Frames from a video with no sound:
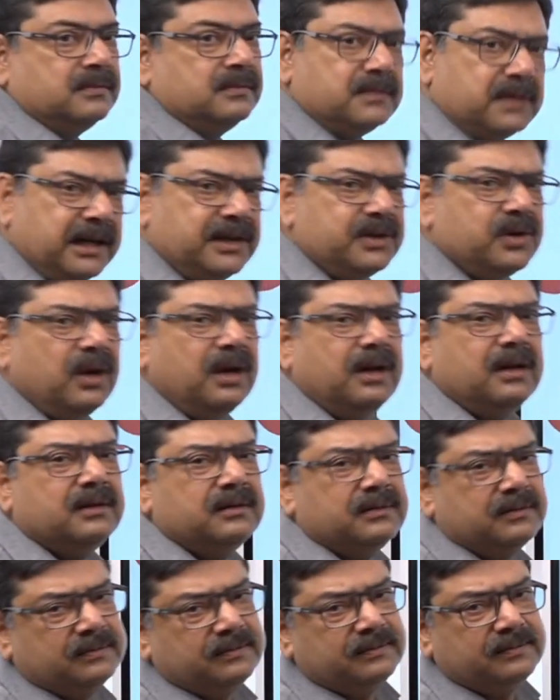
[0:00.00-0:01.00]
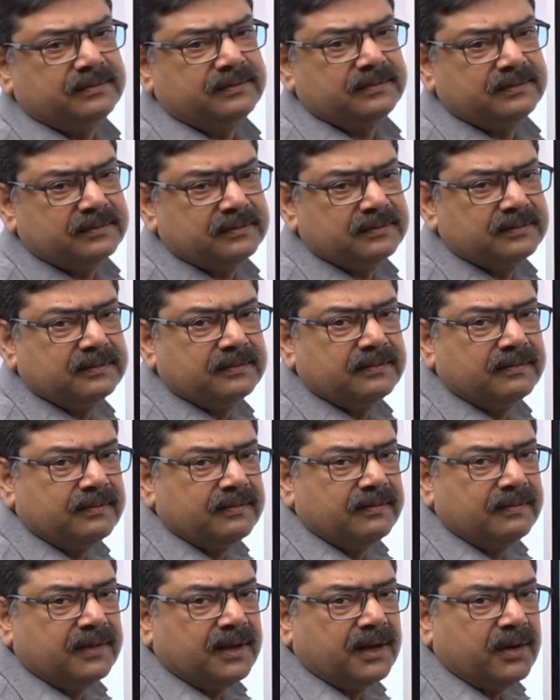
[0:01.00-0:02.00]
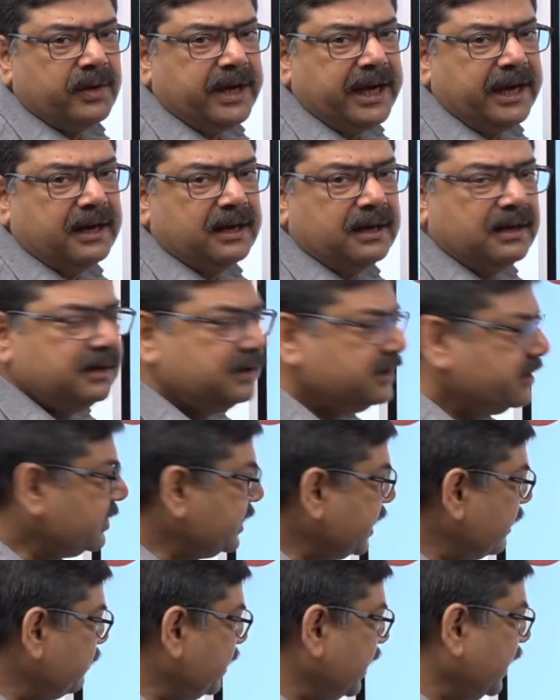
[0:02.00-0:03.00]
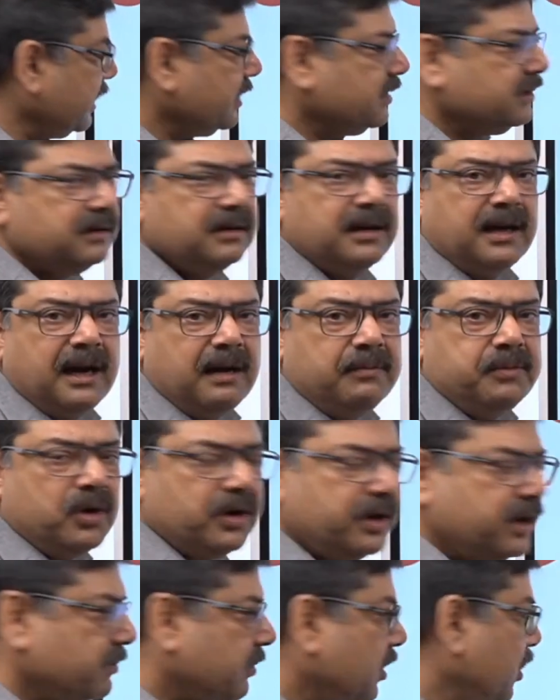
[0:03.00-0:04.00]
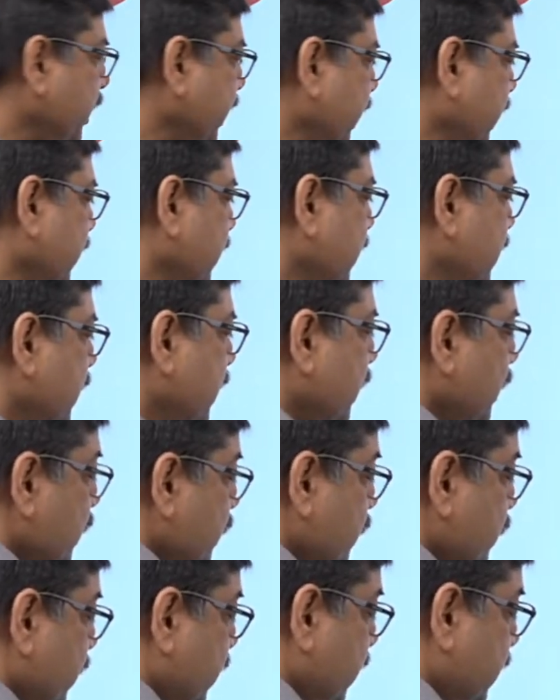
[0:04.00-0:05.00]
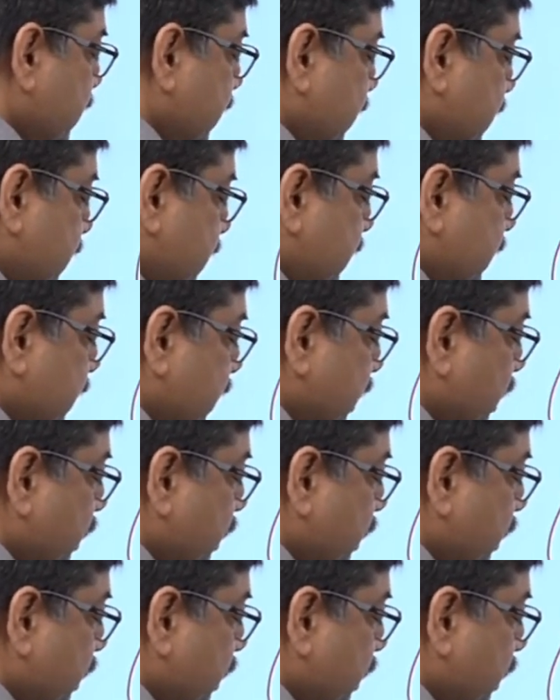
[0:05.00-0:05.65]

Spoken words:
That's all. Okay, the same thing I'm talking about here. So this is